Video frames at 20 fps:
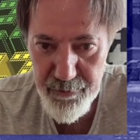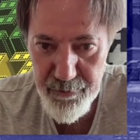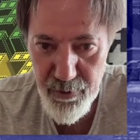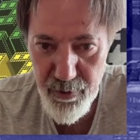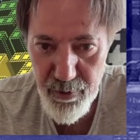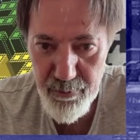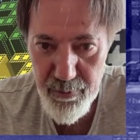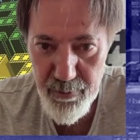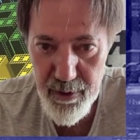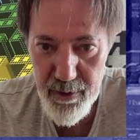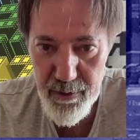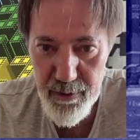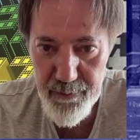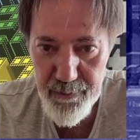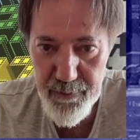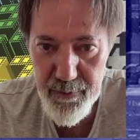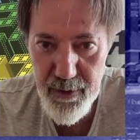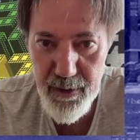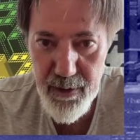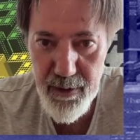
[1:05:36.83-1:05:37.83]
Great. I'll put that on
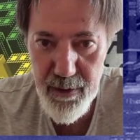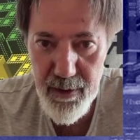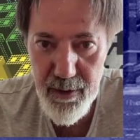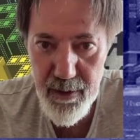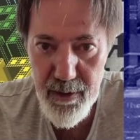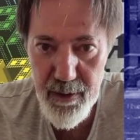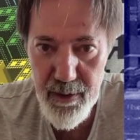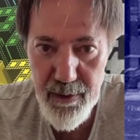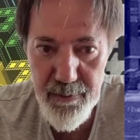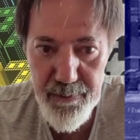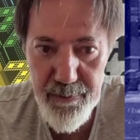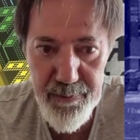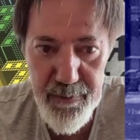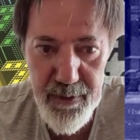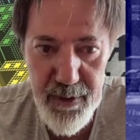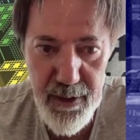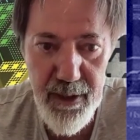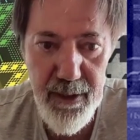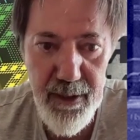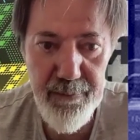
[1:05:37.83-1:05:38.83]
the video as
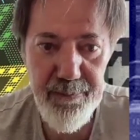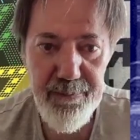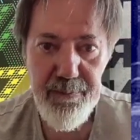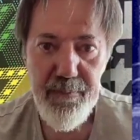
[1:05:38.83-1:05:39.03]
well.